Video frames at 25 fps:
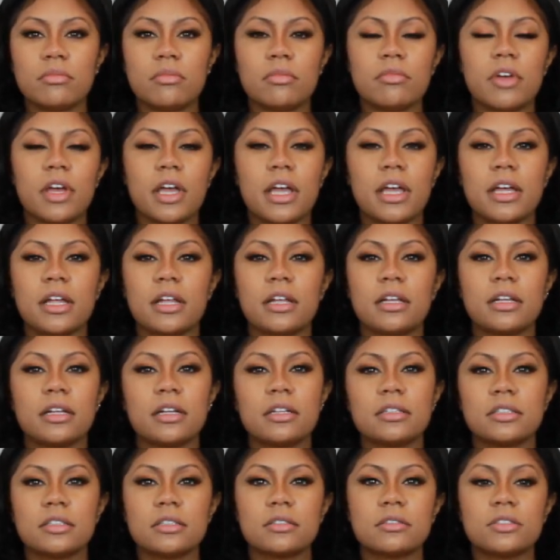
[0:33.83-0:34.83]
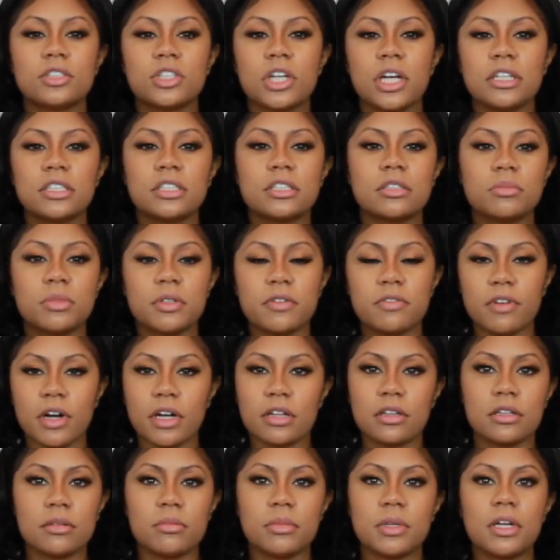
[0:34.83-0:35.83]
and it has changed to
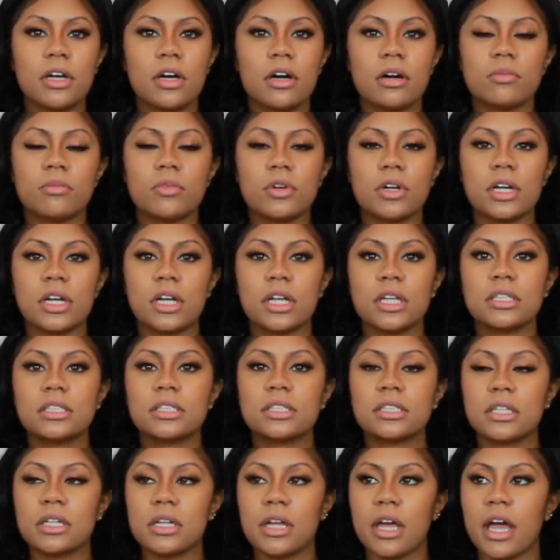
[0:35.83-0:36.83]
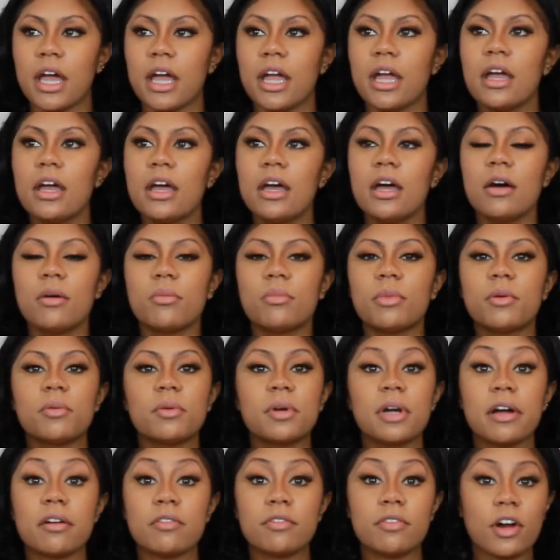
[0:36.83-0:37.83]
finally become what it is today. But
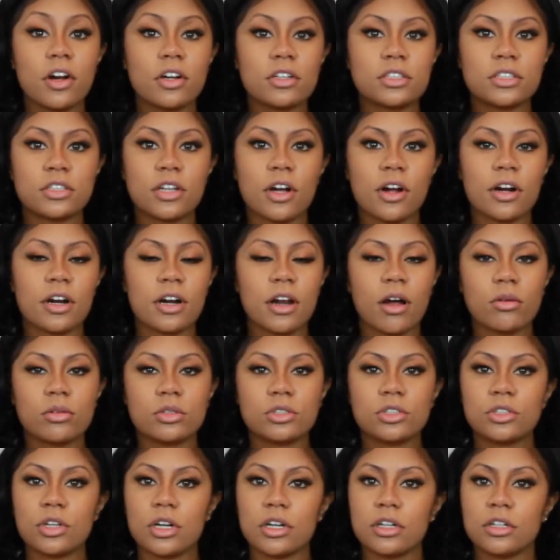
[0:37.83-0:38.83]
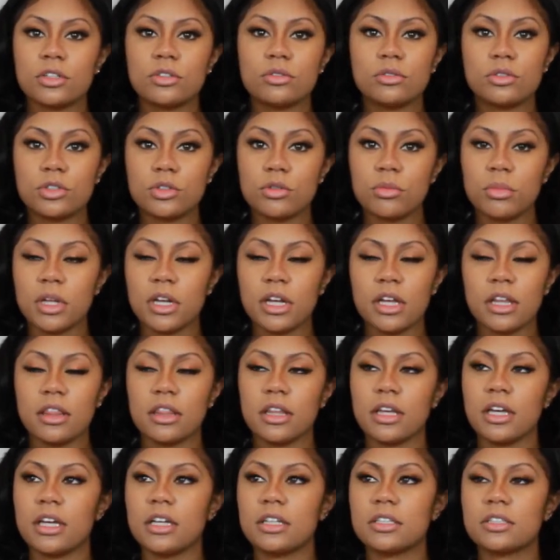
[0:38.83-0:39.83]
when I first started, I was trying to do too many
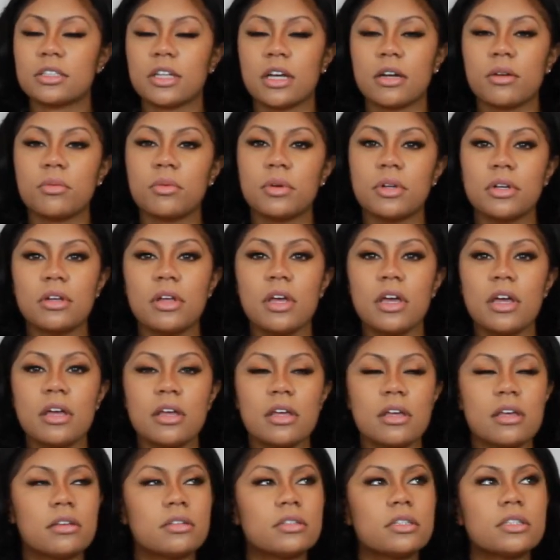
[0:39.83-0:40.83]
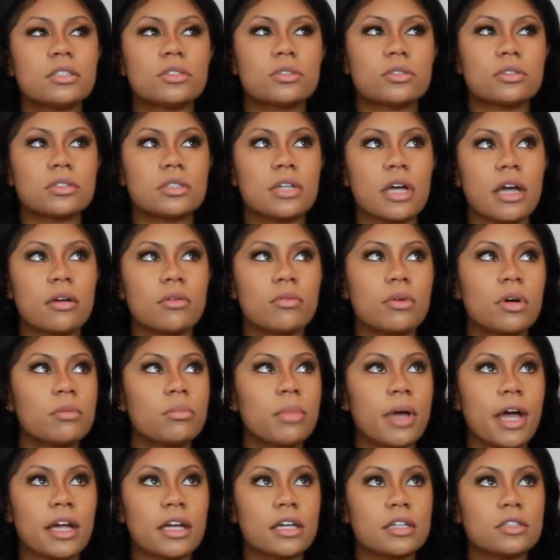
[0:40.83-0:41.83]
things. Like when this was
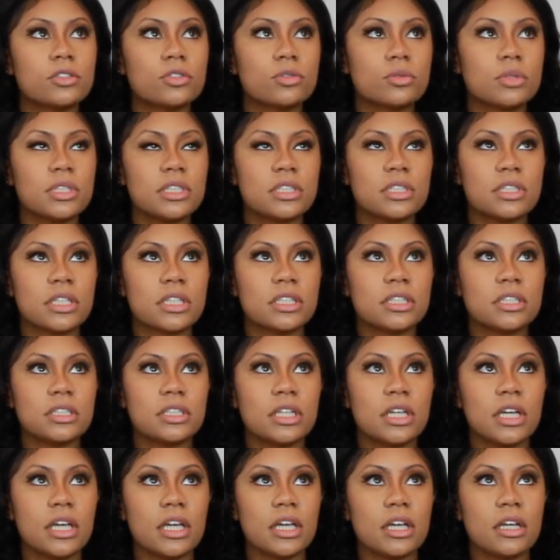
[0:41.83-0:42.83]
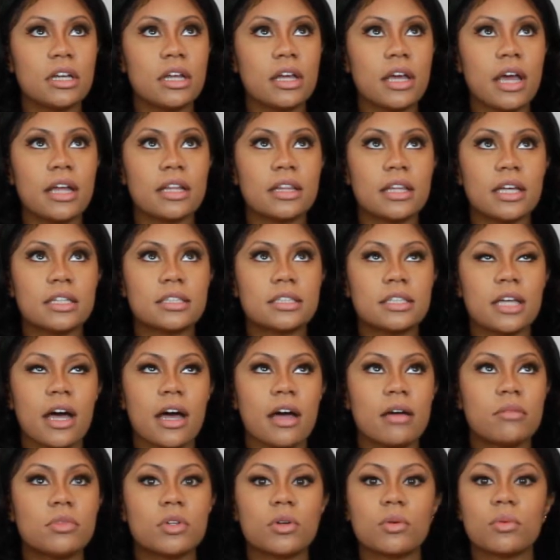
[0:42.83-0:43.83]
back in 2016. At that
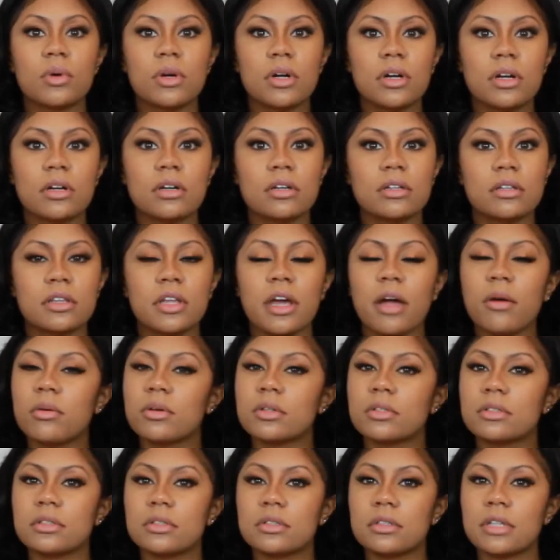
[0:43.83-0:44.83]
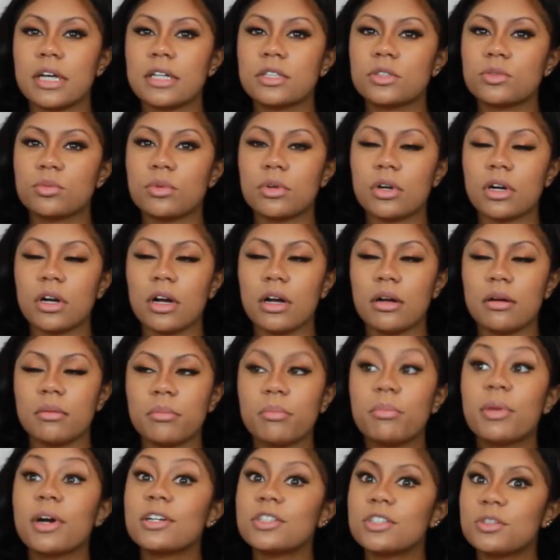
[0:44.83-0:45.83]
time, that's where
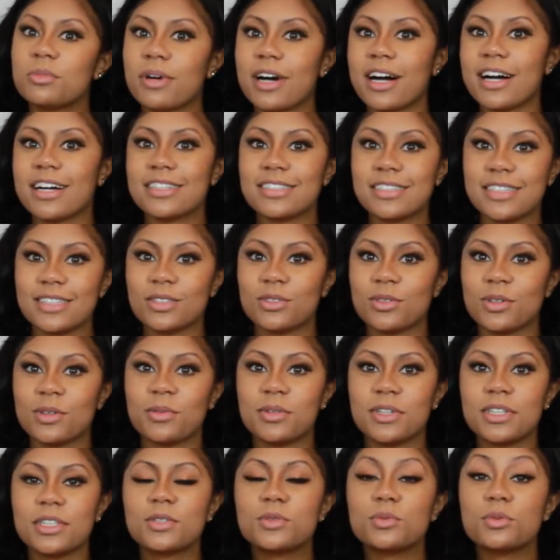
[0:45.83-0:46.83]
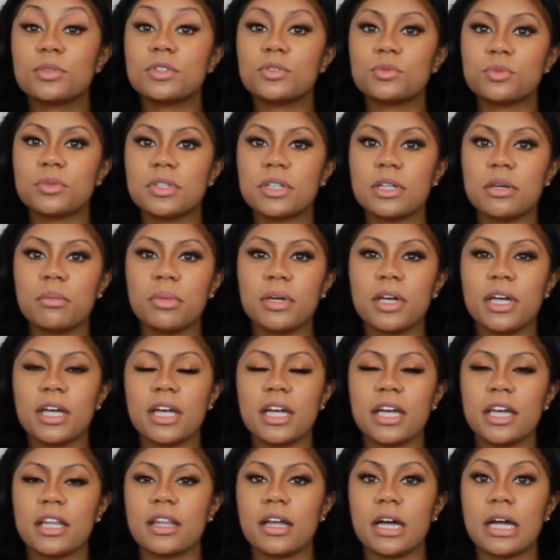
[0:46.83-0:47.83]
Birchbox, that's what it was really
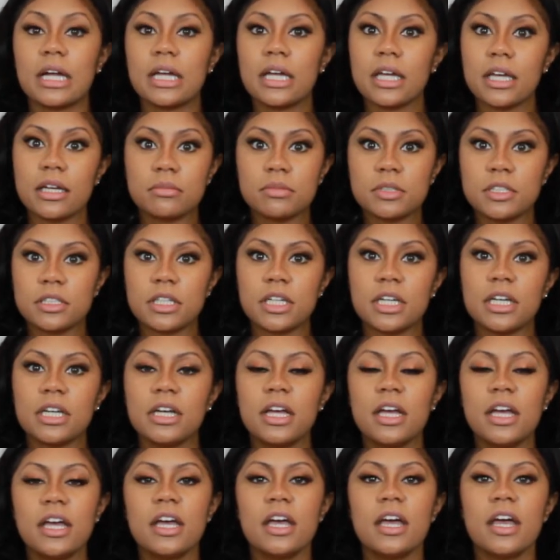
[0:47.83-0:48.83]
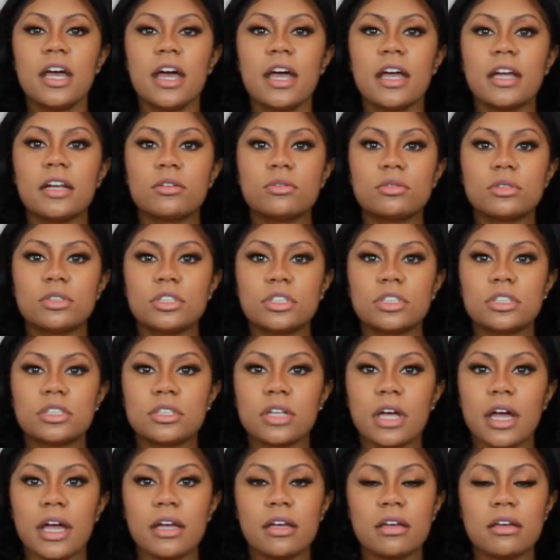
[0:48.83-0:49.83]
big, and like Ipsy, and it was
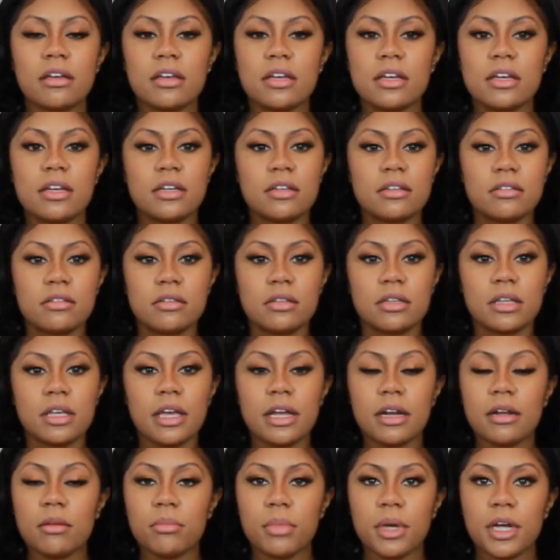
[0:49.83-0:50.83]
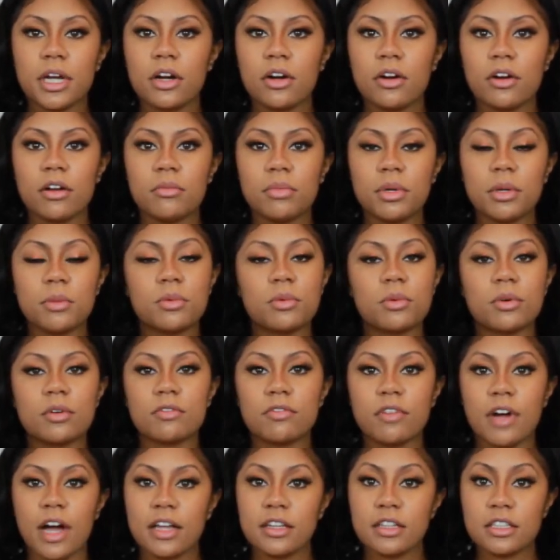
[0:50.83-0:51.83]
just like getting bigger, and people were
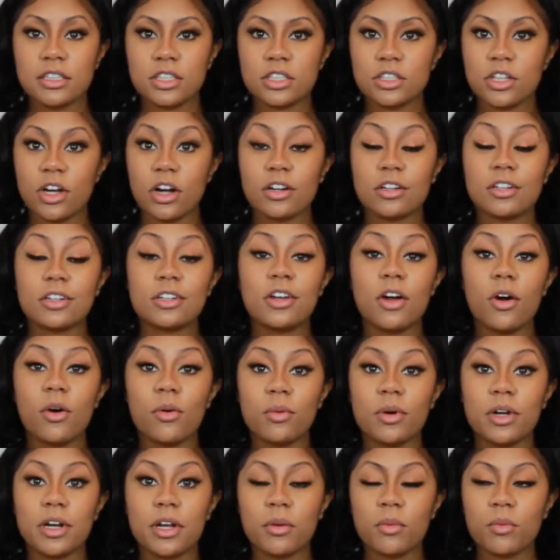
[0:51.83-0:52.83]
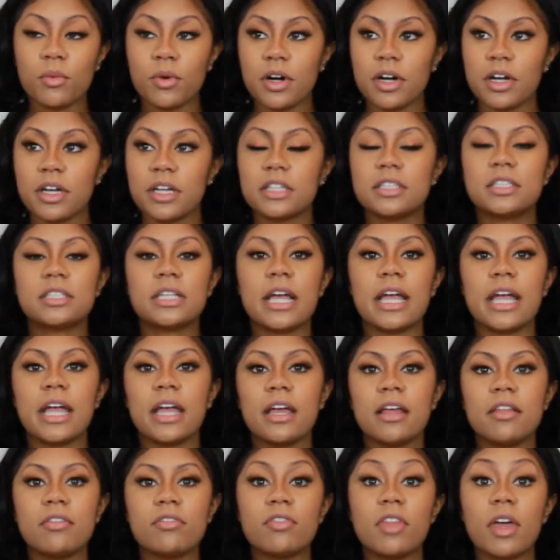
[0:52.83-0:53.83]
finally starting to know what it was,
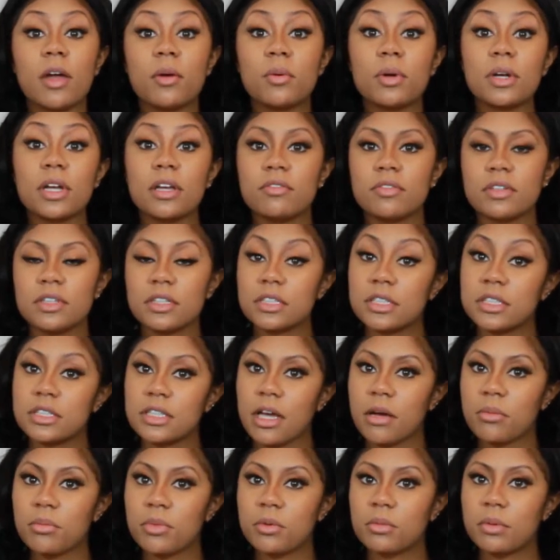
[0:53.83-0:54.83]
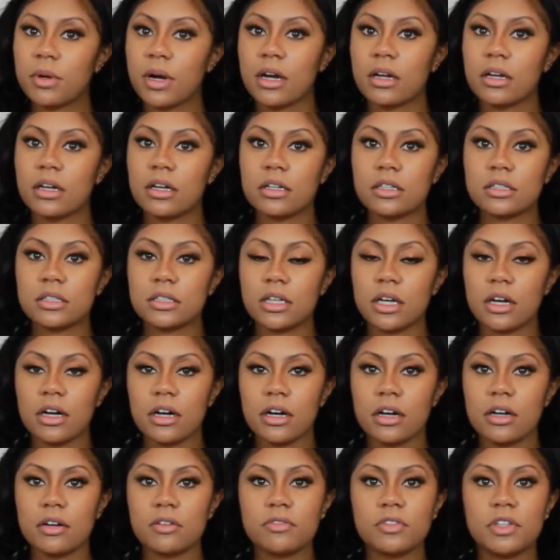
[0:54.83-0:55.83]
and they were giving sample products
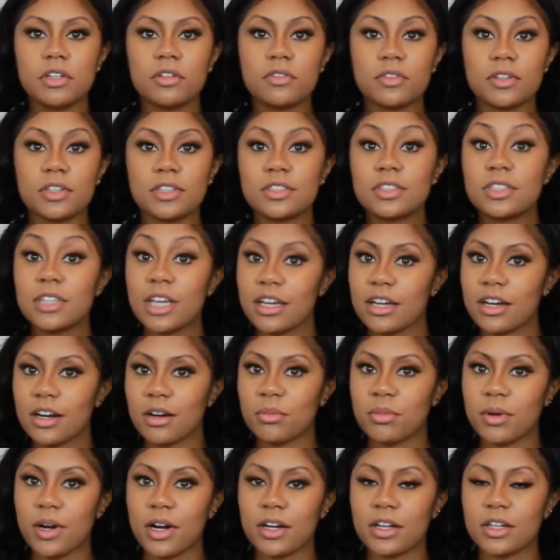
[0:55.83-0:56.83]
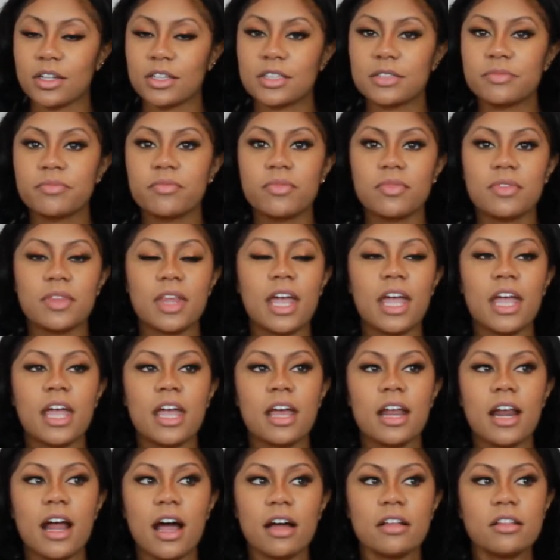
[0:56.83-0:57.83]
of different skincare products.
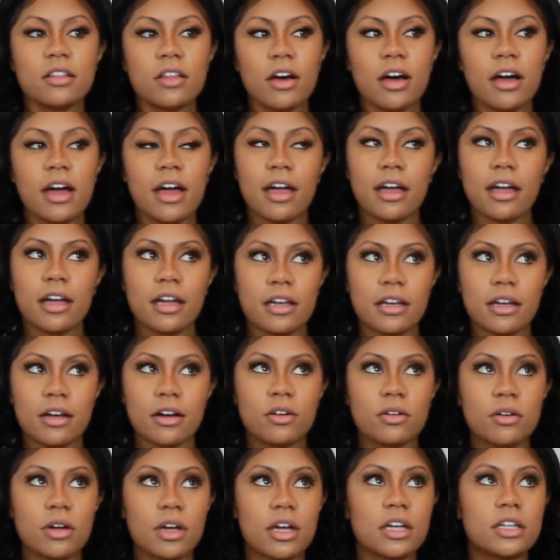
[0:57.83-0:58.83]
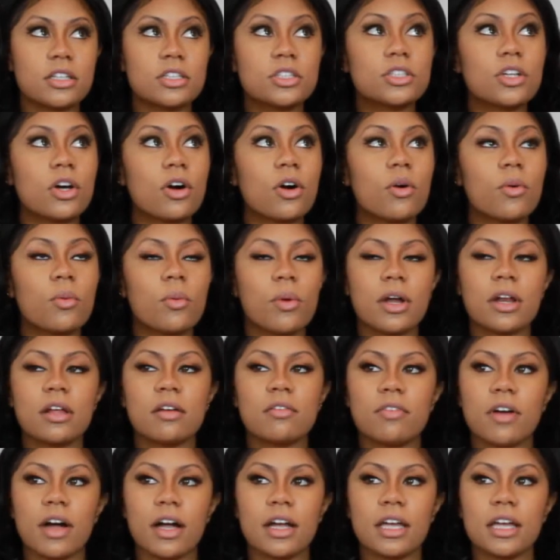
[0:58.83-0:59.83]
And I thought, hey, okay, so what
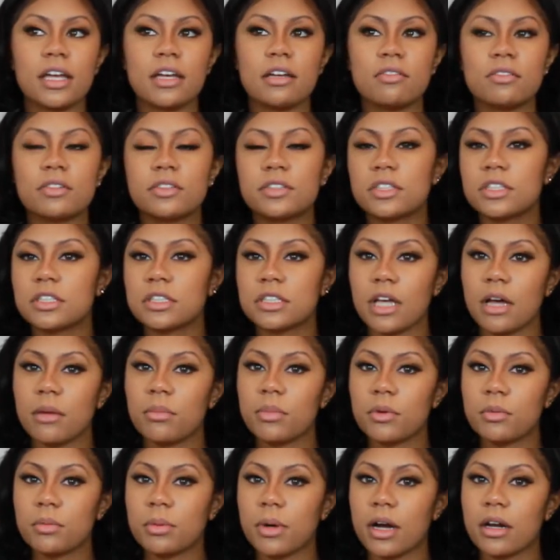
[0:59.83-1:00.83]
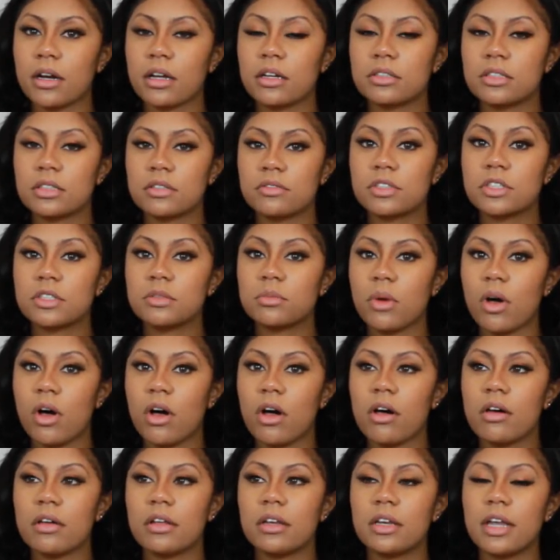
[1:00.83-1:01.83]
if I give sample products of
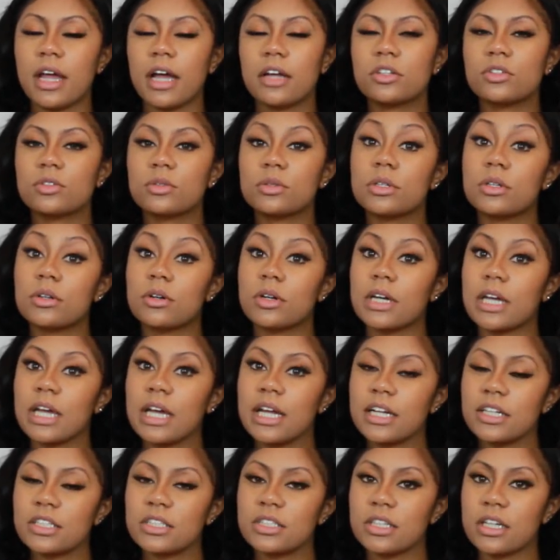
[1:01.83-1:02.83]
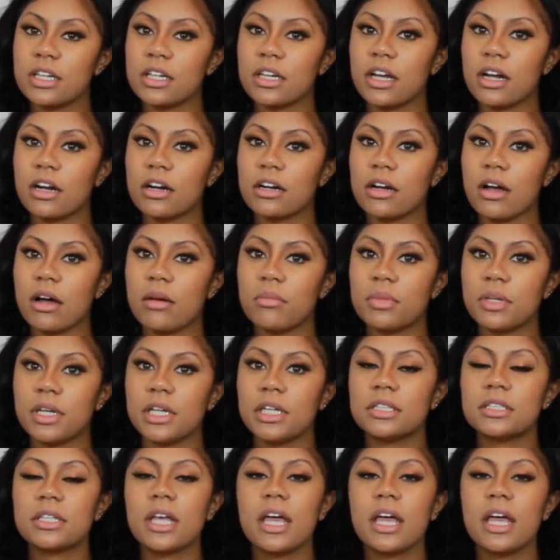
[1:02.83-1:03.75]
small natural and organic skincare companies?